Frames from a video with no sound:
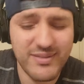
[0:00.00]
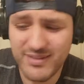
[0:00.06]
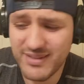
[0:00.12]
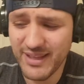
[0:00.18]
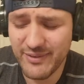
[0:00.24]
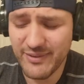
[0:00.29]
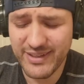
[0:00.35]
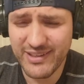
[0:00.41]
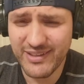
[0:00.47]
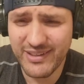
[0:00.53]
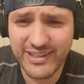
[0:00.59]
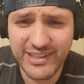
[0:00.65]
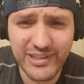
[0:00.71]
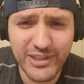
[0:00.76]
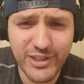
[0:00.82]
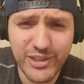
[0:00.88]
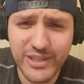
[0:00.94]
De
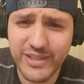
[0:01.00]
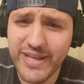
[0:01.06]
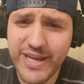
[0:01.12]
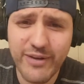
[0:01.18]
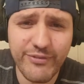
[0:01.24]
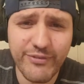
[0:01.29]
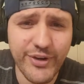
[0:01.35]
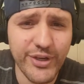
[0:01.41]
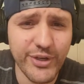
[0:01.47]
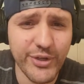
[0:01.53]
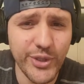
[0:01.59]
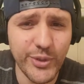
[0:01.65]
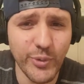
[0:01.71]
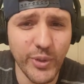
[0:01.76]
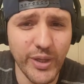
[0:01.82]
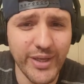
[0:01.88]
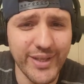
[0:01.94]
clearly not a very
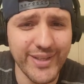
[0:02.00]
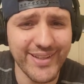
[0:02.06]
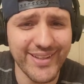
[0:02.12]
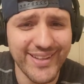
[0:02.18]
good one.